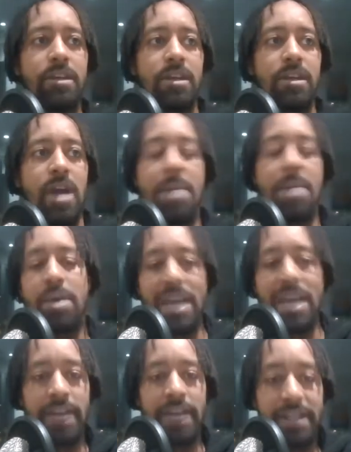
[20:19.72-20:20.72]
I mean,
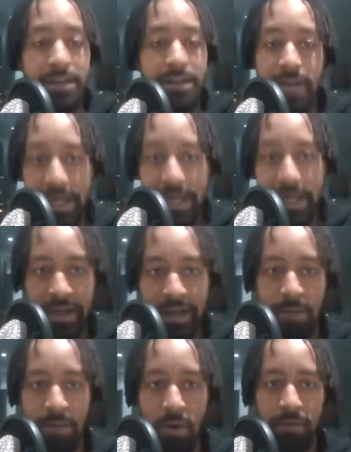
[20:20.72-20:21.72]
he didn't need to
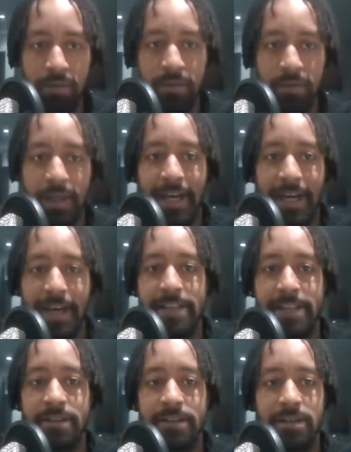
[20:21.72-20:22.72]
come on,
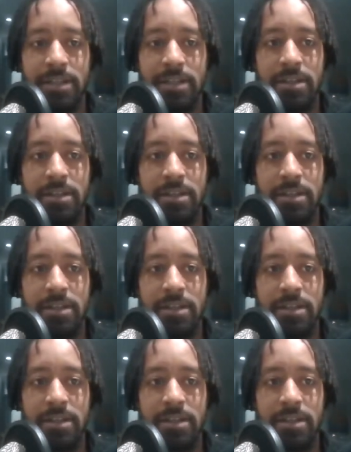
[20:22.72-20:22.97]
and